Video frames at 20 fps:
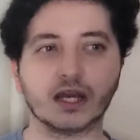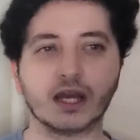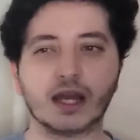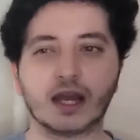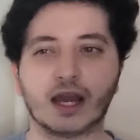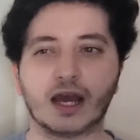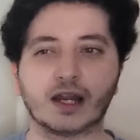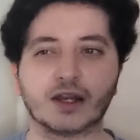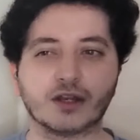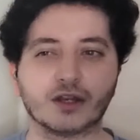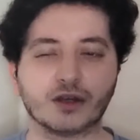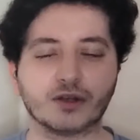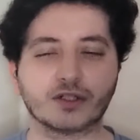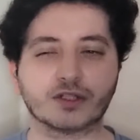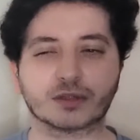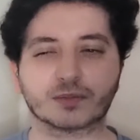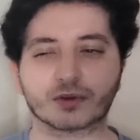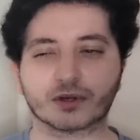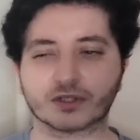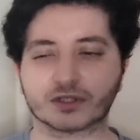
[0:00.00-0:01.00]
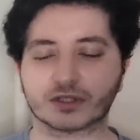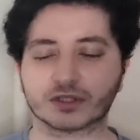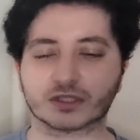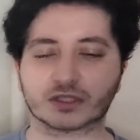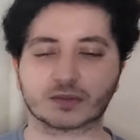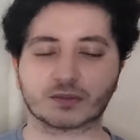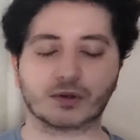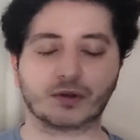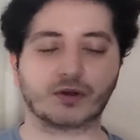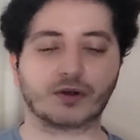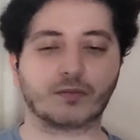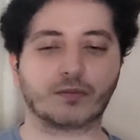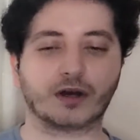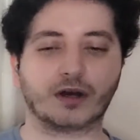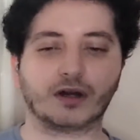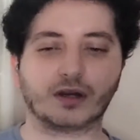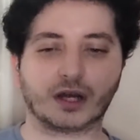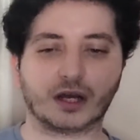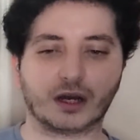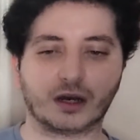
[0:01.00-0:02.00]
And notice the president spoke
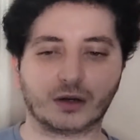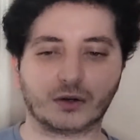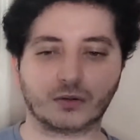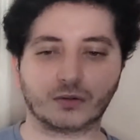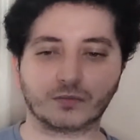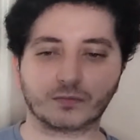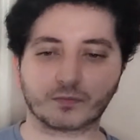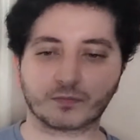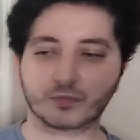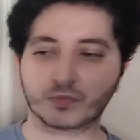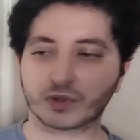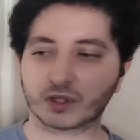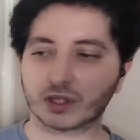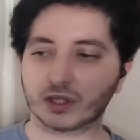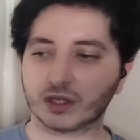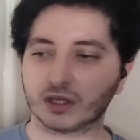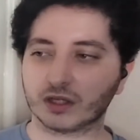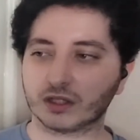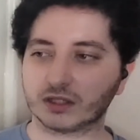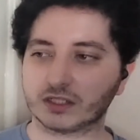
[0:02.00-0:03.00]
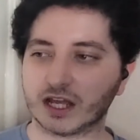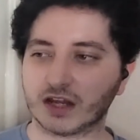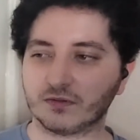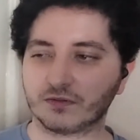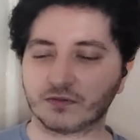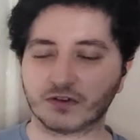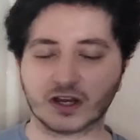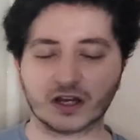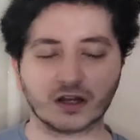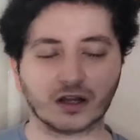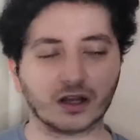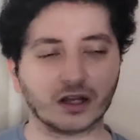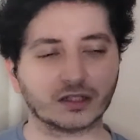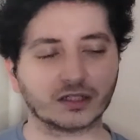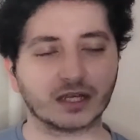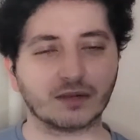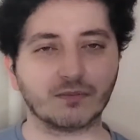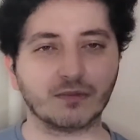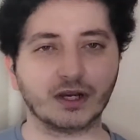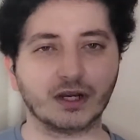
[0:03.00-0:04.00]
about how 10
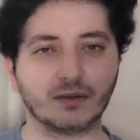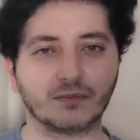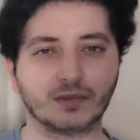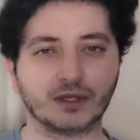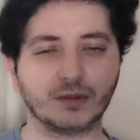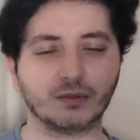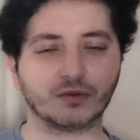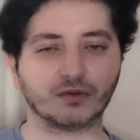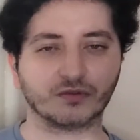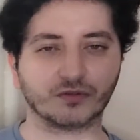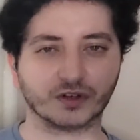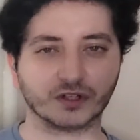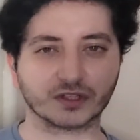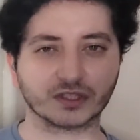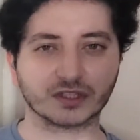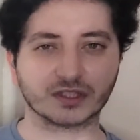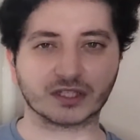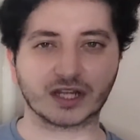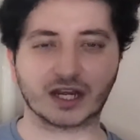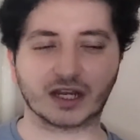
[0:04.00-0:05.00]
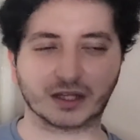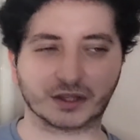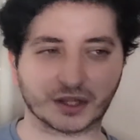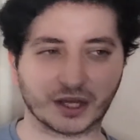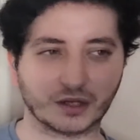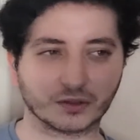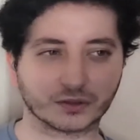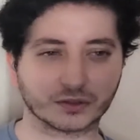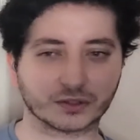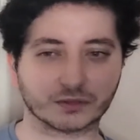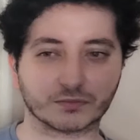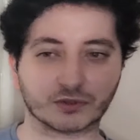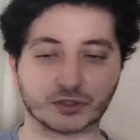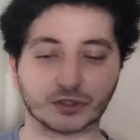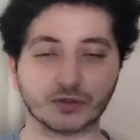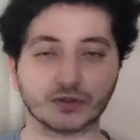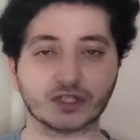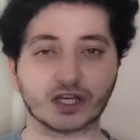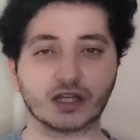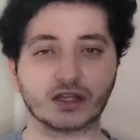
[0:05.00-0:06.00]
million people versus 10,000, but
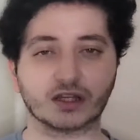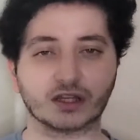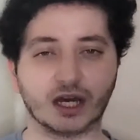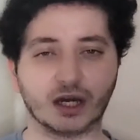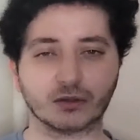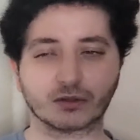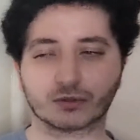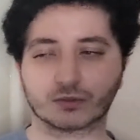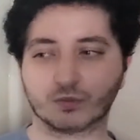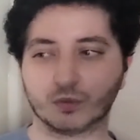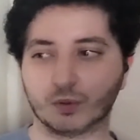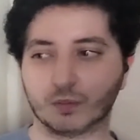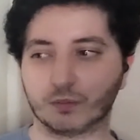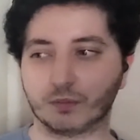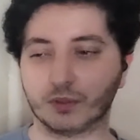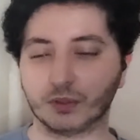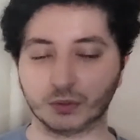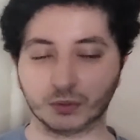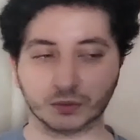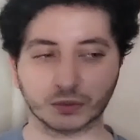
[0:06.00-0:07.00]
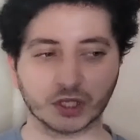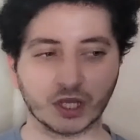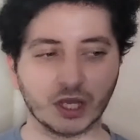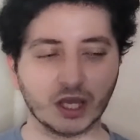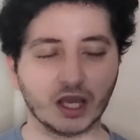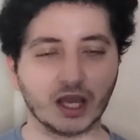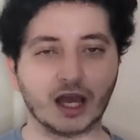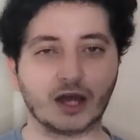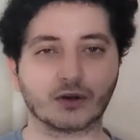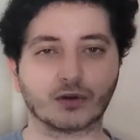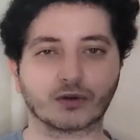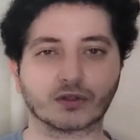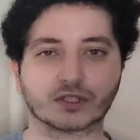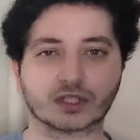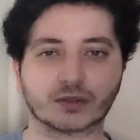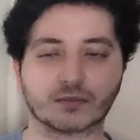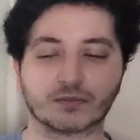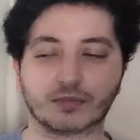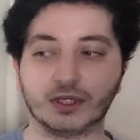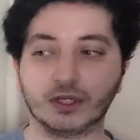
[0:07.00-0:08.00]
those 10,000 will build and all of a
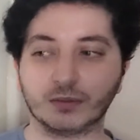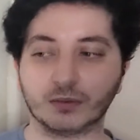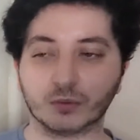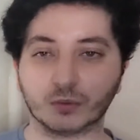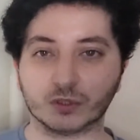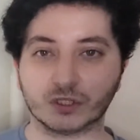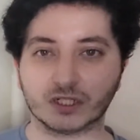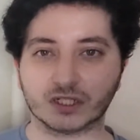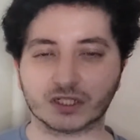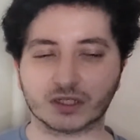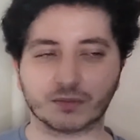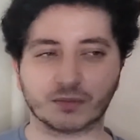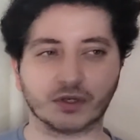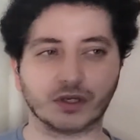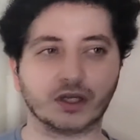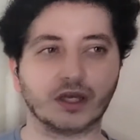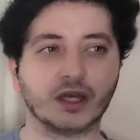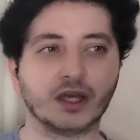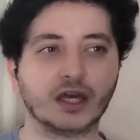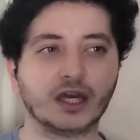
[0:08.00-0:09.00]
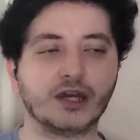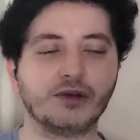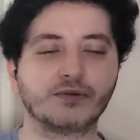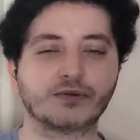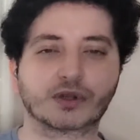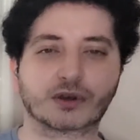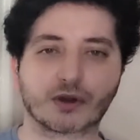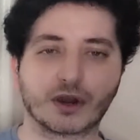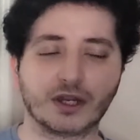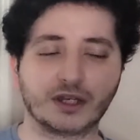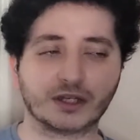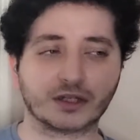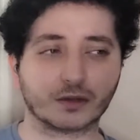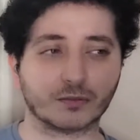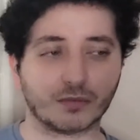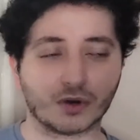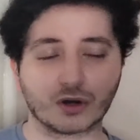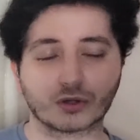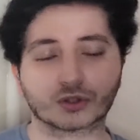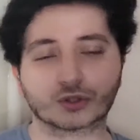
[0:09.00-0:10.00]
sudden people will disappear. He was creating a
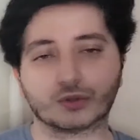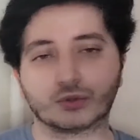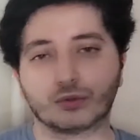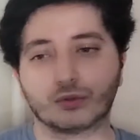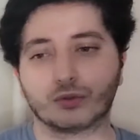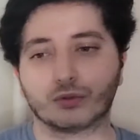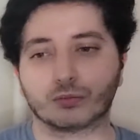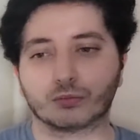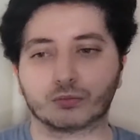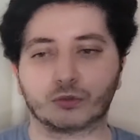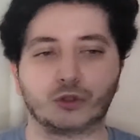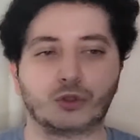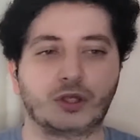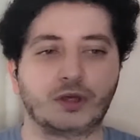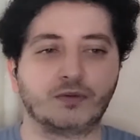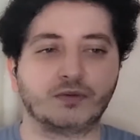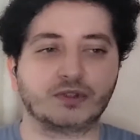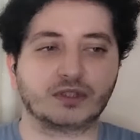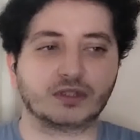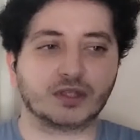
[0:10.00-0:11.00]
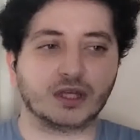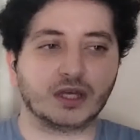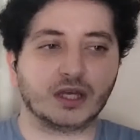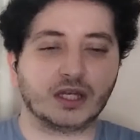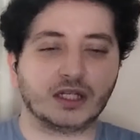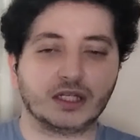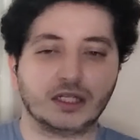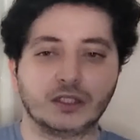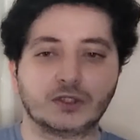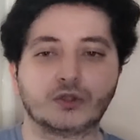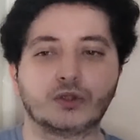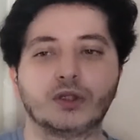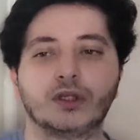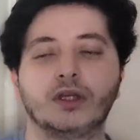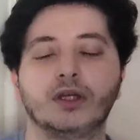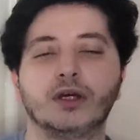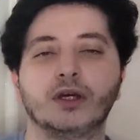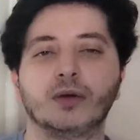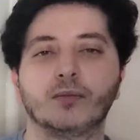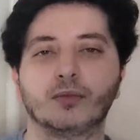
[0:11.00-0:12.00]
martial law. You know, he was literally
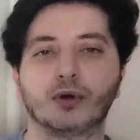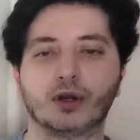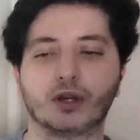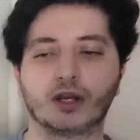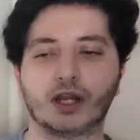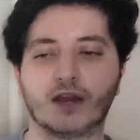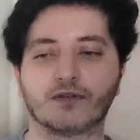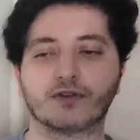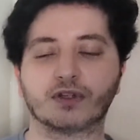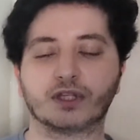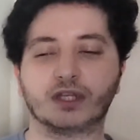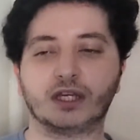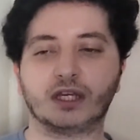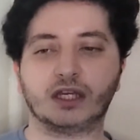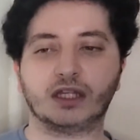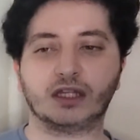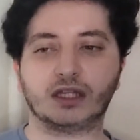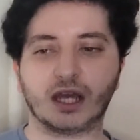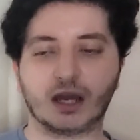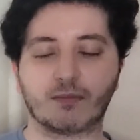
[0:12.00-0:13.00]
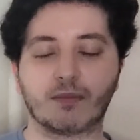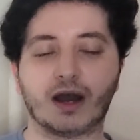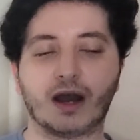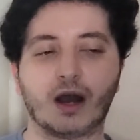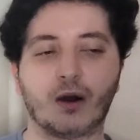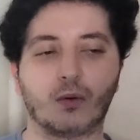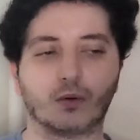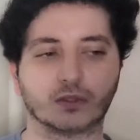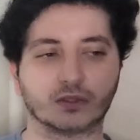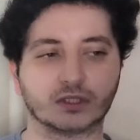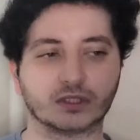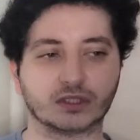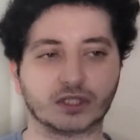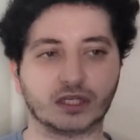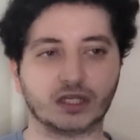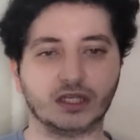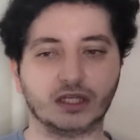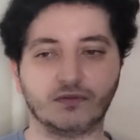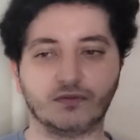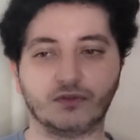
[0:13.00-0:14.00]
putting everything in their power to say,
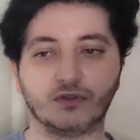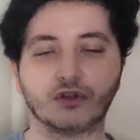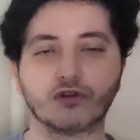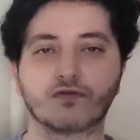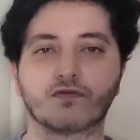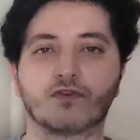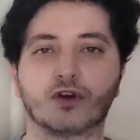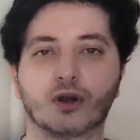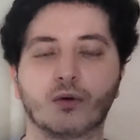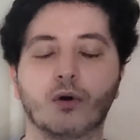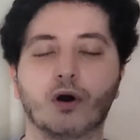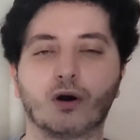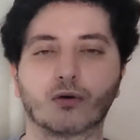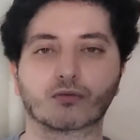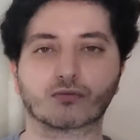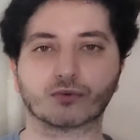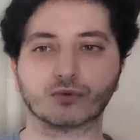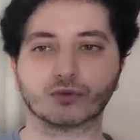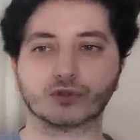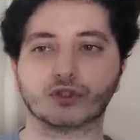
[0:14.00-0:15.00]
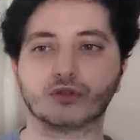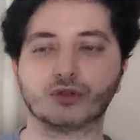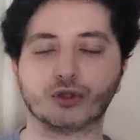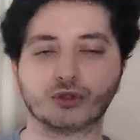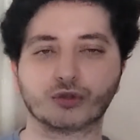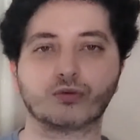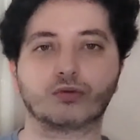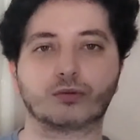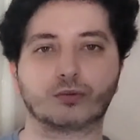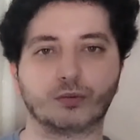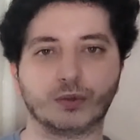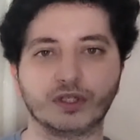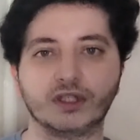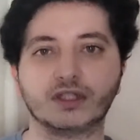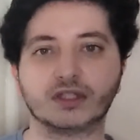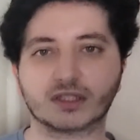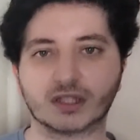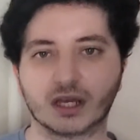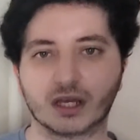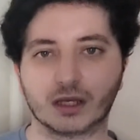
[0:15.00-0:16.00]
if you don't follow our rules, you don't do what we
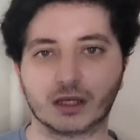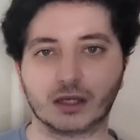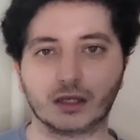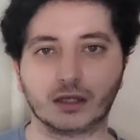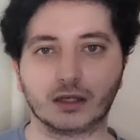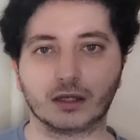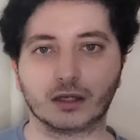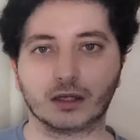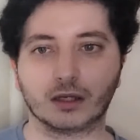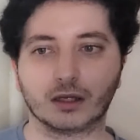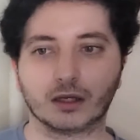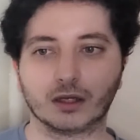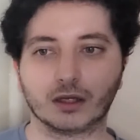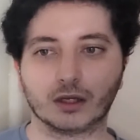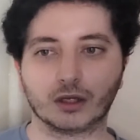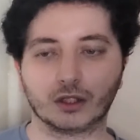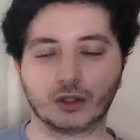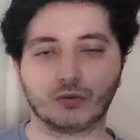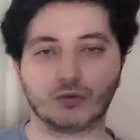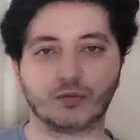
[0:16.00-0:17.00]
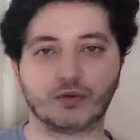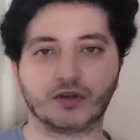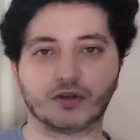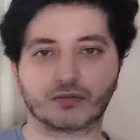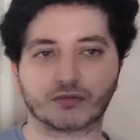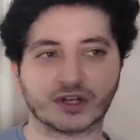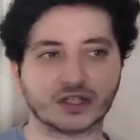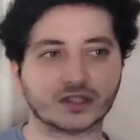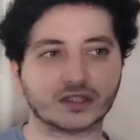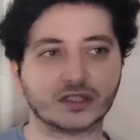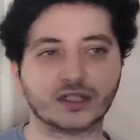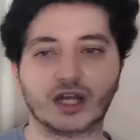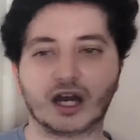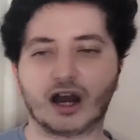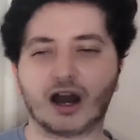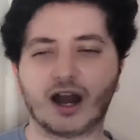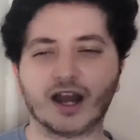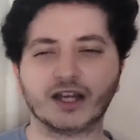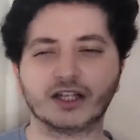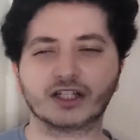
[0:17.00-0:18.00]
say, you will be arrested.
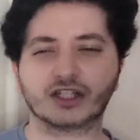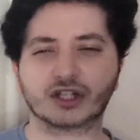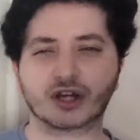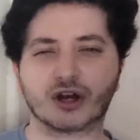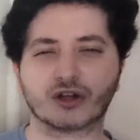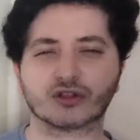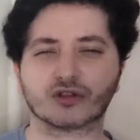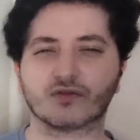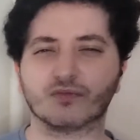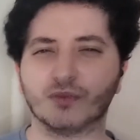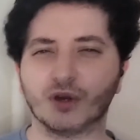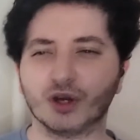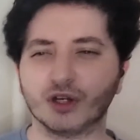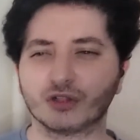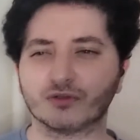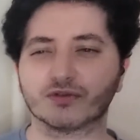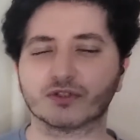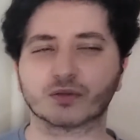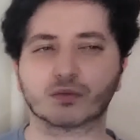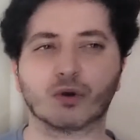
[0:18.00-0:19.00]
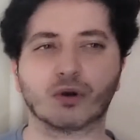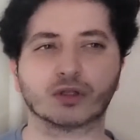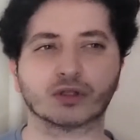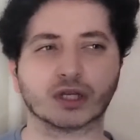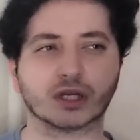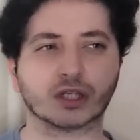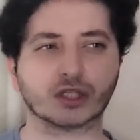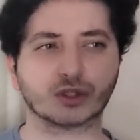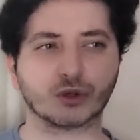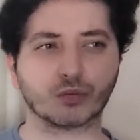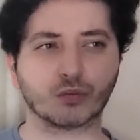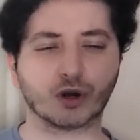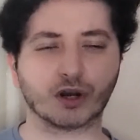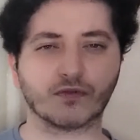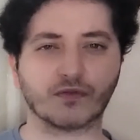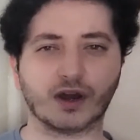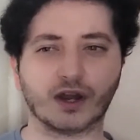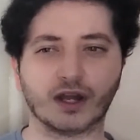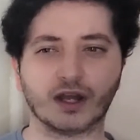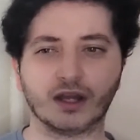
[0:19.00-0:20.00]
Highest charge of murder as well. It's like, so what if
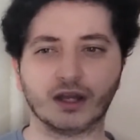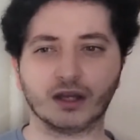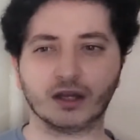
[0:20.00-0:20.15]
I.